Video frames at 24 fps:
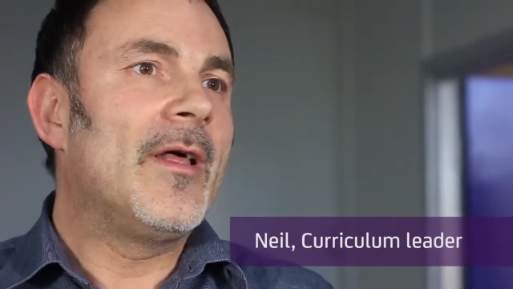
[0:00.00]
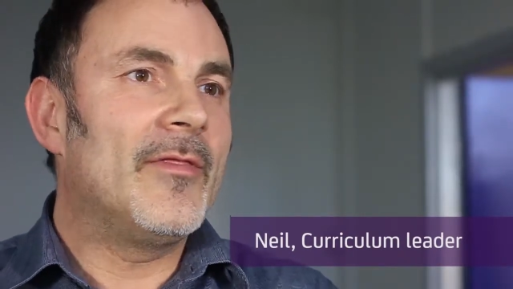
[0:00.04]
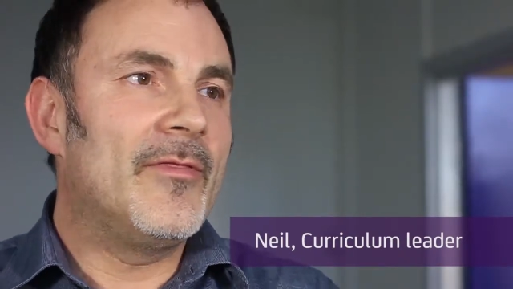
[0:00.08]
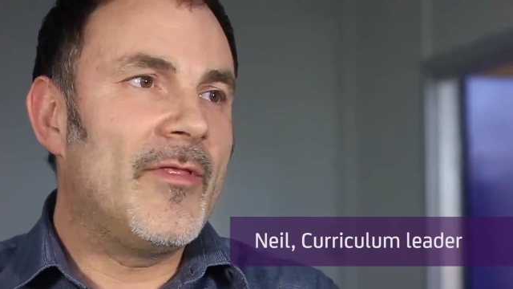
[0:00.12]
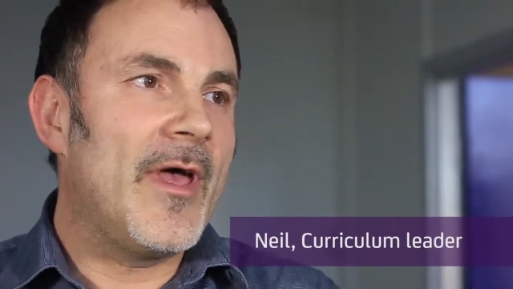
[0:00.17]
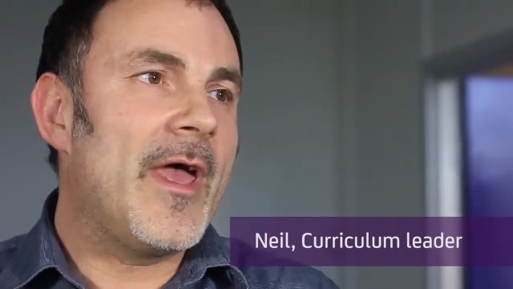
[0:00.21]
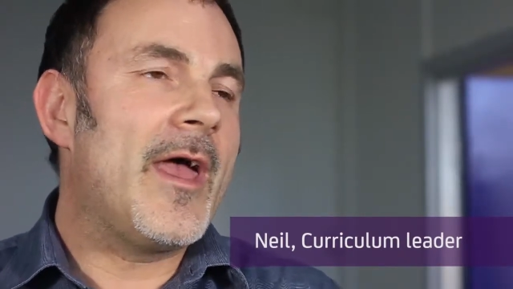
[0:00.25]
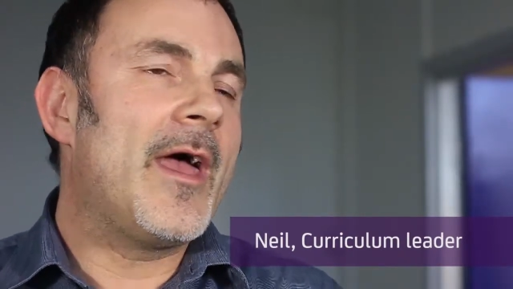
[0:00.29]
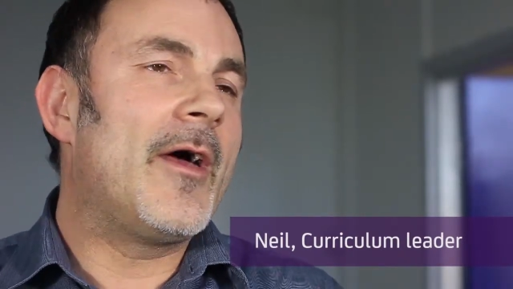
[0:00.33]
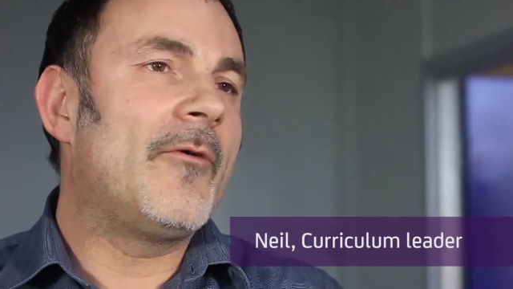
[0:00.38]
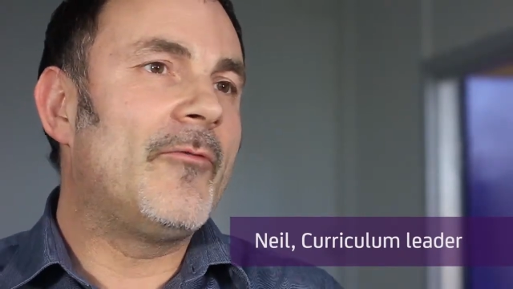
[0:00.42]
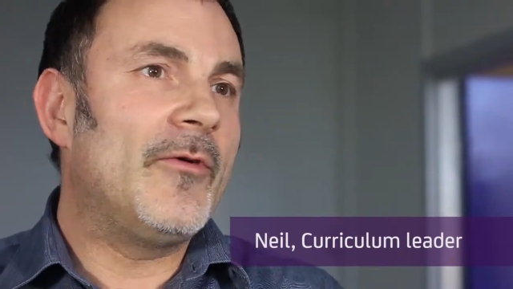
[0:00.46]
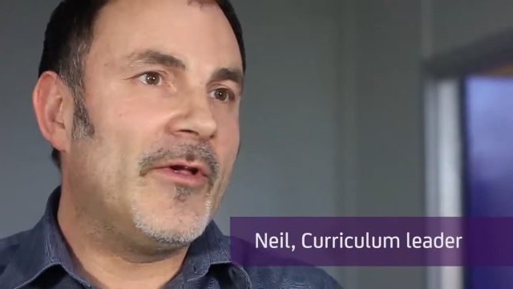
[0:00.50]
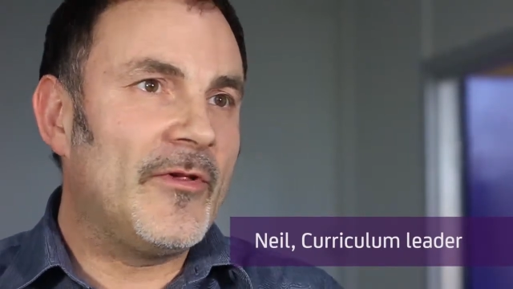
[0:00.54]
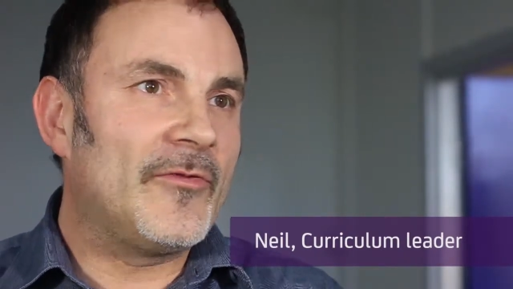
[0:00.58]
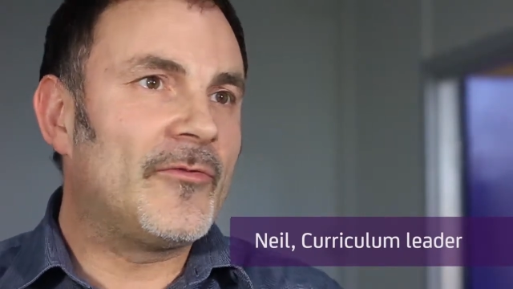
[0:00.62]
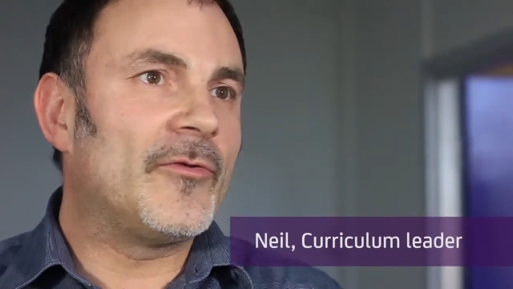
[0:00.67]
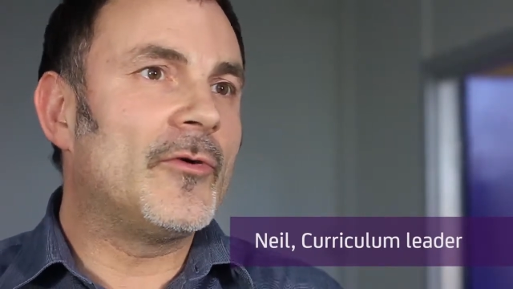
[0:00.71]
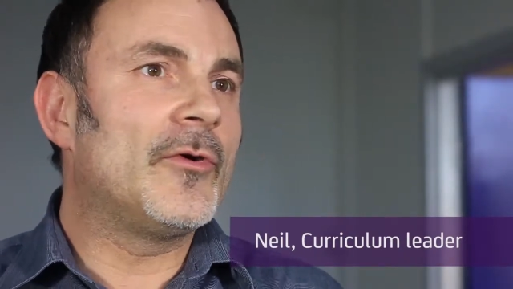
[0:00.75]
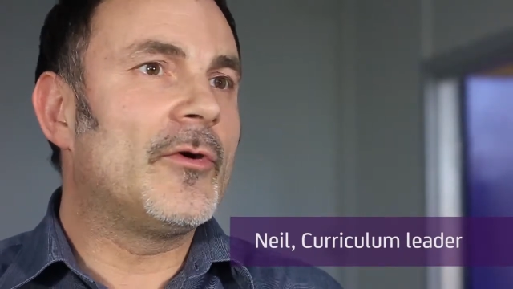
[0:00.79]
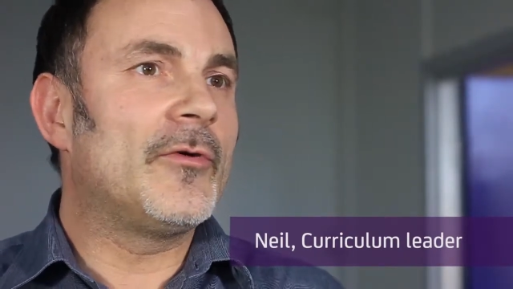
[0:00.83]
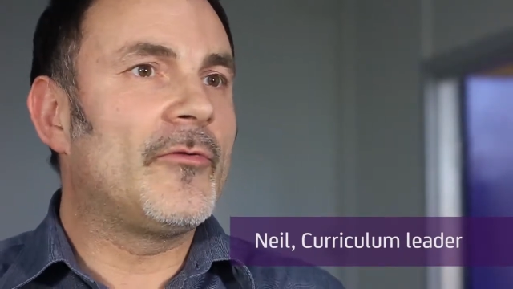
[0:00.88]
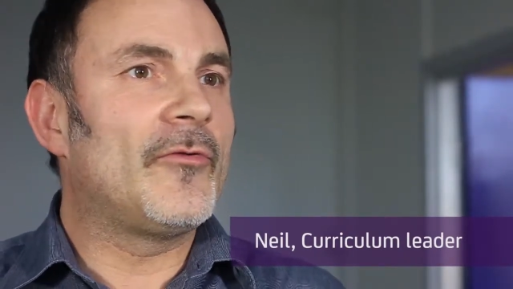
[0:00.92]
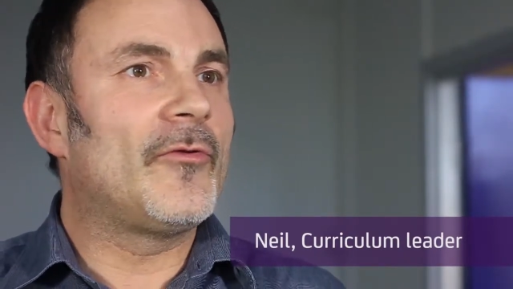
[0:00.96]
their
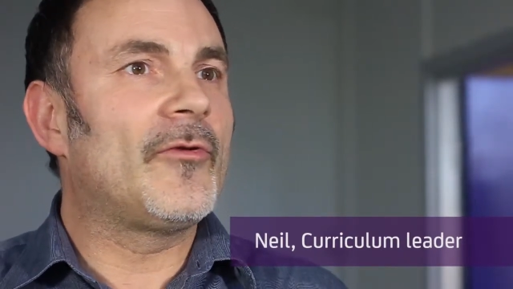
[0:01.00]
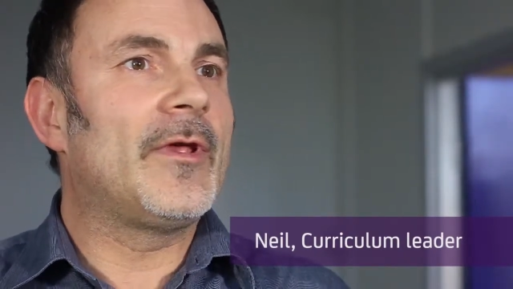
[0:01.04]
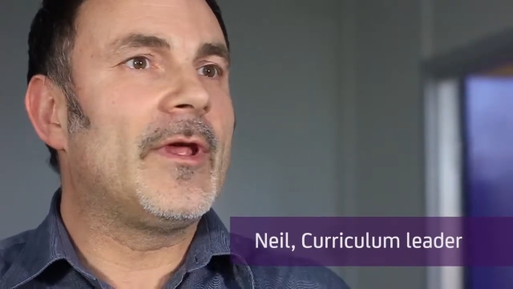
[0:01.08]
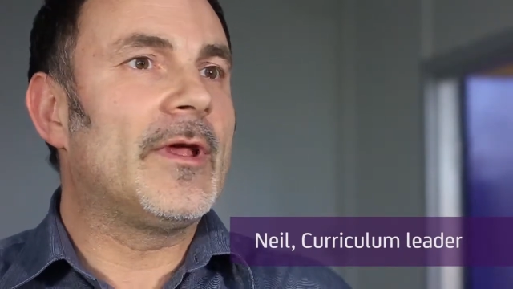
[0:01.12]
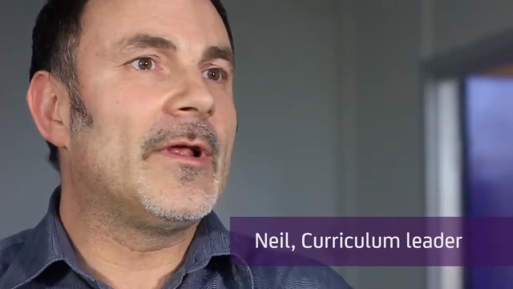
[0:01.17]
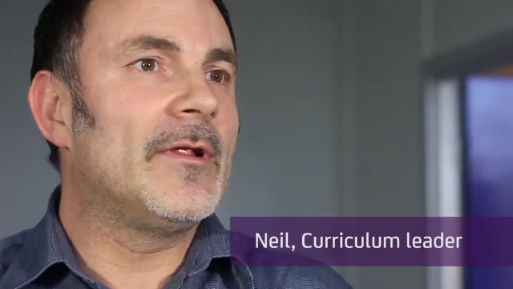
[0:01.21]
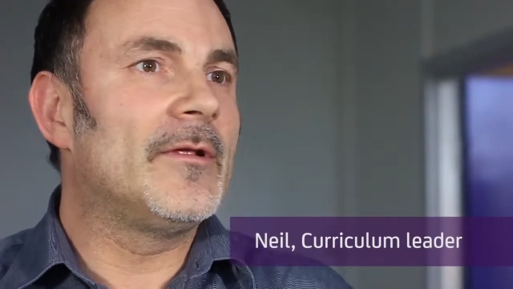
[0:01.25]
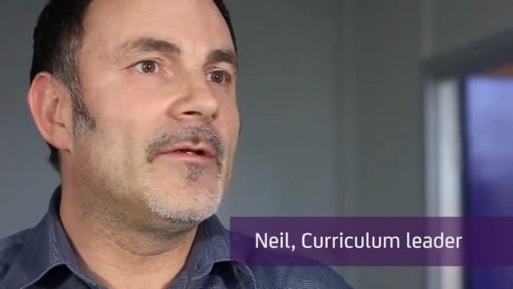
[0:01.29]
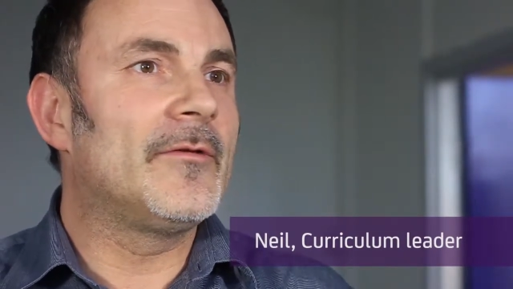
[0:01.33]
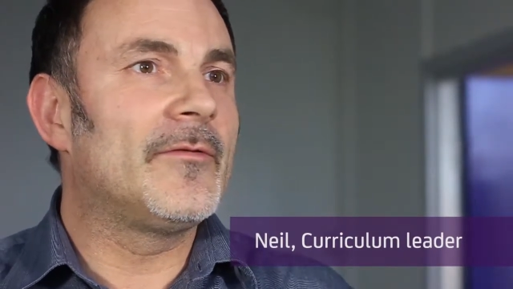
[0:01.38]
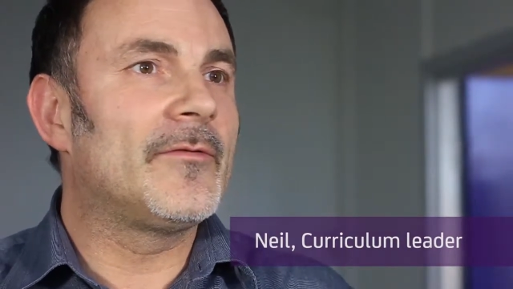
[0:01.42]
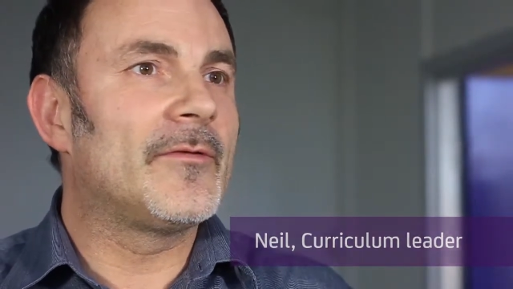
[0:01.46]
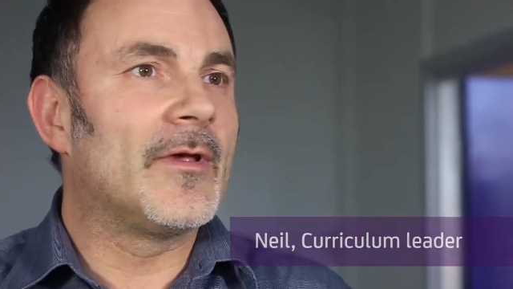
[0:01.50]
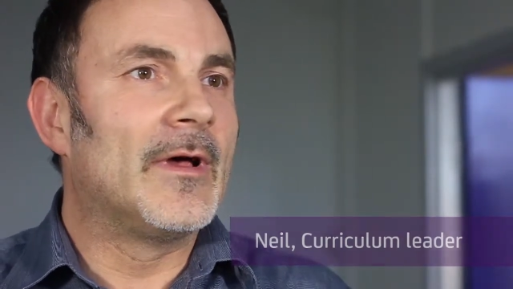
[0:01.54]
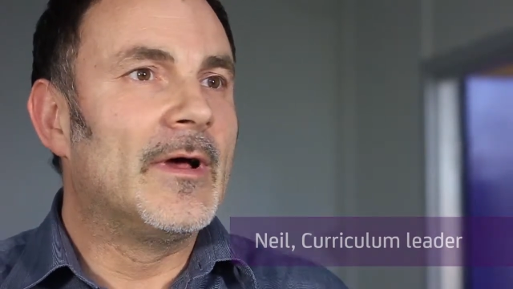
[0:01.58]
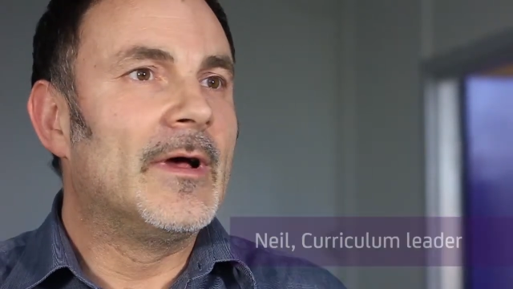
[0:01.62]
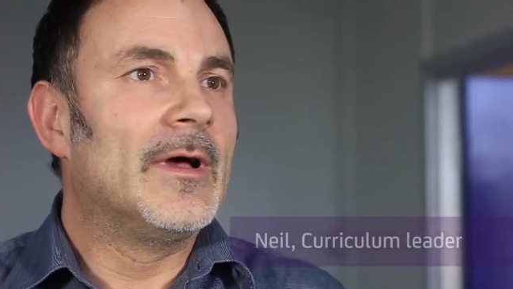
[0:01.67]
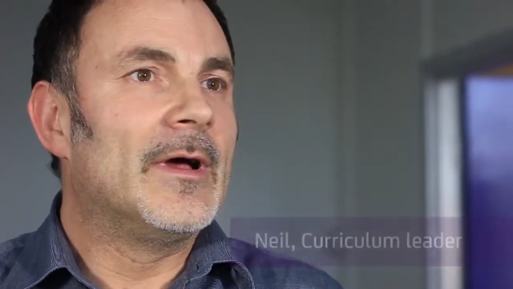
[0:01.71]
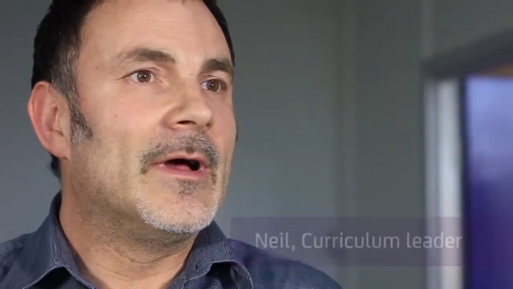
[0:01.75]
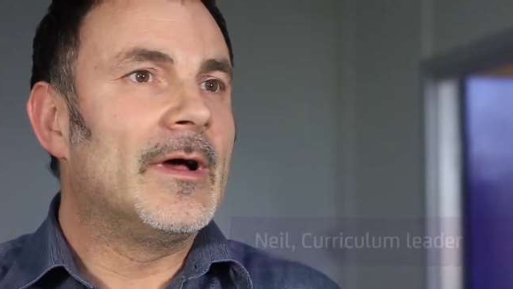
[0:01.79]
research skills,